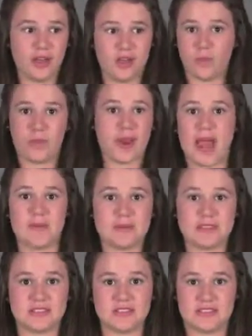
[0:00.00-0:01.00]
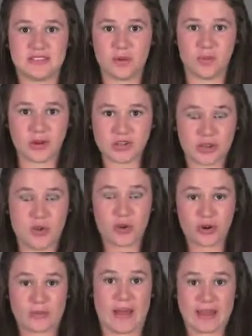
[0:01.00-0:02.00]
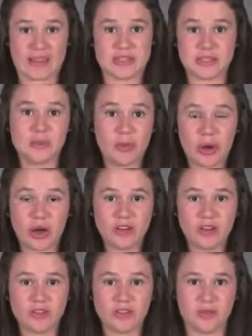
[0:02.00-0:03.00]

what happens once the quarterback gets the ball.